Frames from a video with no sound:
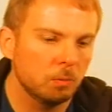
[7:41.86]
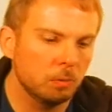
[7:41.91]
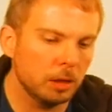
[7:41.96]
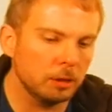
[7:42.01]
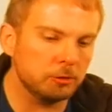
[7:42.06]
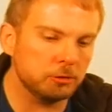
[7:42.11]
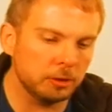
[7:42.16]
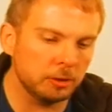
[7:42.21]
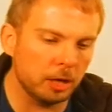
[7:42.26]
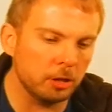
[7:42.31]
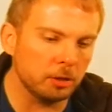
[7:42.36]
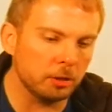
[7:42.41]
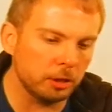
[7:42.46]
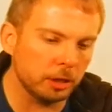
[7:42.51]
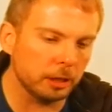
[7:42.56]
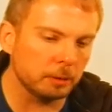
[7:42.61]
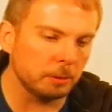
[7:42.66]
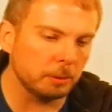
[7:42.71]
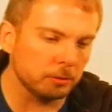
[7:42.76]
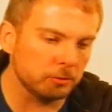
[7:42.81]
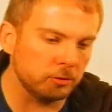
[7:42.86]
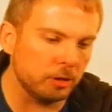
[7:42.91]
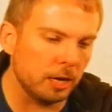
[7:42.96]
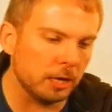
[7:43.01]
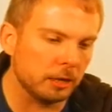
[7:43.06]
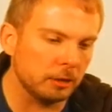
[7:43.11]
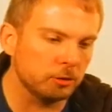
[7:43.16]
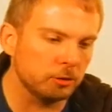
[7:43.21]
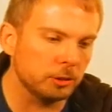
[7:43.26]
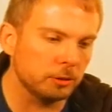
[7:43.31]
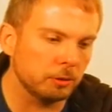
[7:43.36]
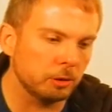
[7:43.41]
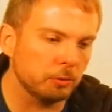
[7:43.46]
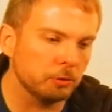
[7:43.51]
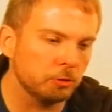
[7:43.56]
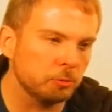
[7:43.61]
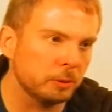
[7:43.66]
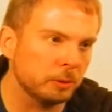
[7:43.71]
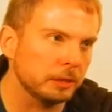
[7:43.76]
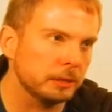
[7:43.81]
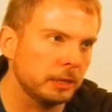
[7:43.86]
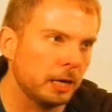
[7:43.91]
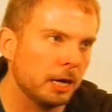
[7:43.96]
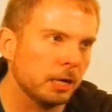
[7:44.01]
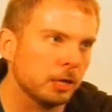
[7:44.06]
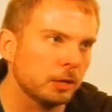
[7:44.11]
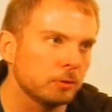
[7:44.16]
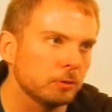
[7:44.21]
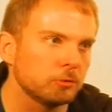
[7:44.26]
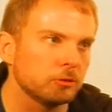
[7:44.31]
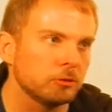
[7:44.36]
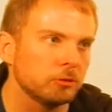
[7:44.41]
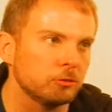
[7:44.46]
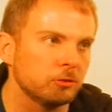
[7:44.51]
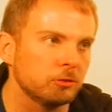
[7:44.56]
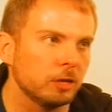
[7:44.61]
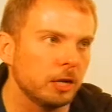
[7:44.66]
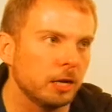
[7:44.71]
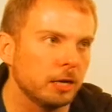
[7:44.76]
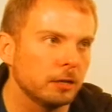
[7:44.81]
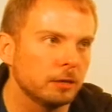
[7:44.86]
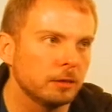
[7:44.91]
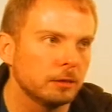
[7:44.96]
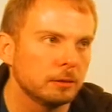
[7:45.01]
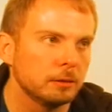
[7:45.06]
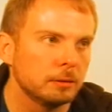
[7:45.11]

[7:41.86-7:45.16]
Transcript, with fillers: Well, that's another thing about Zach because he would always bring tacos to set.